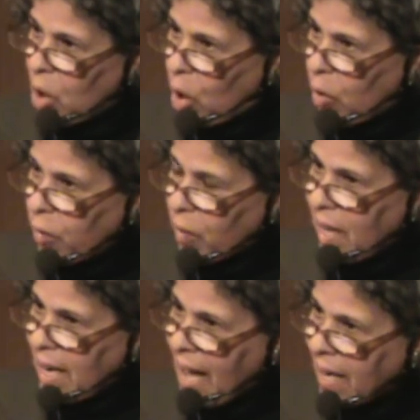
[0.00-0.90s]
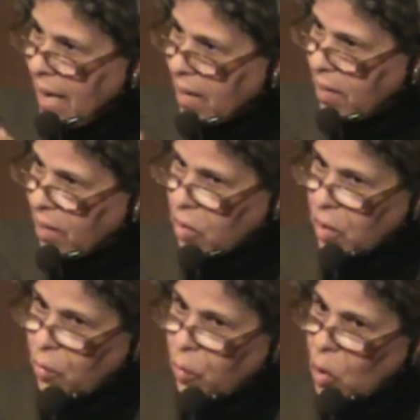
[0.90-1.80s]
of the narrators,
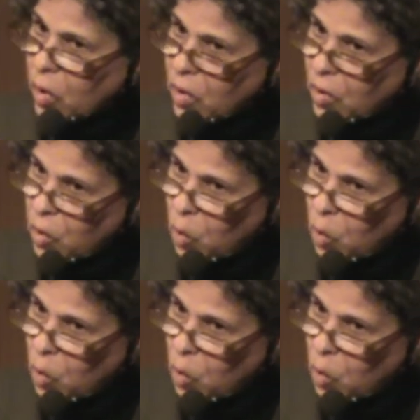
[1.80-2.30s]
the voices